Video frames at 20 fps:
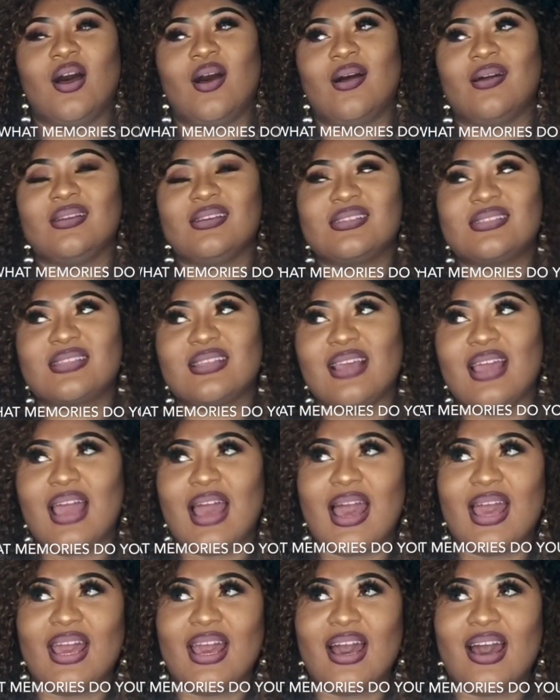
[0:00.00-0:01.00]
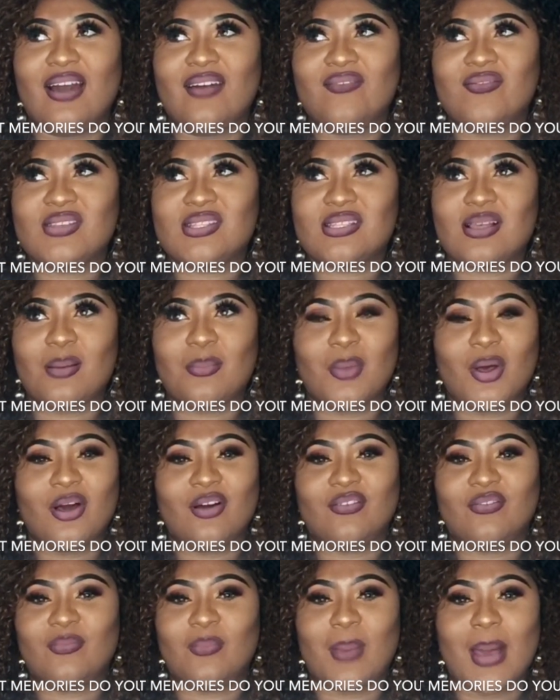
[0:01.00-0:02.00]
Honestly, I have some
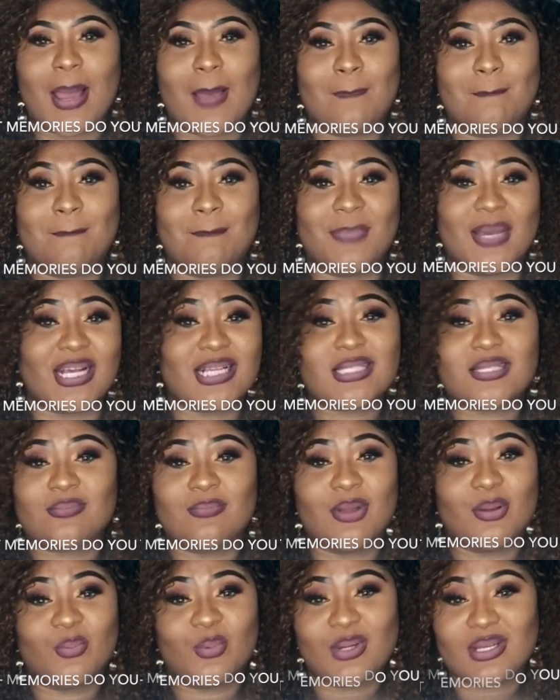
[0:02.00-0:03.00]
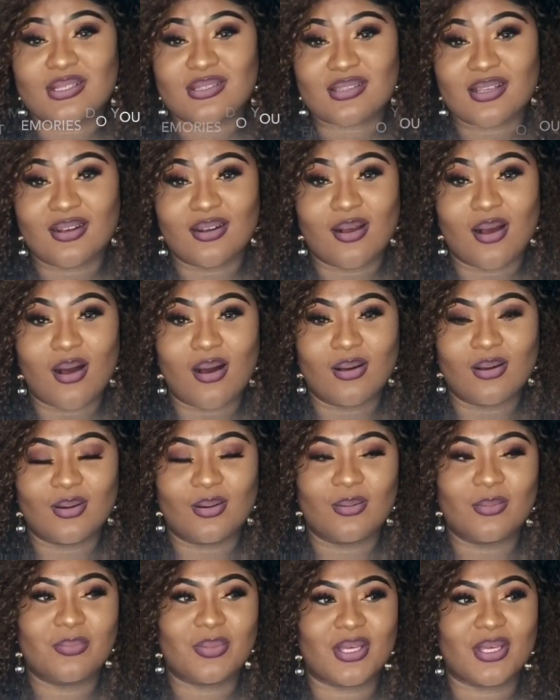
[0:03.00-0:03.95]
of my best memories in Congo,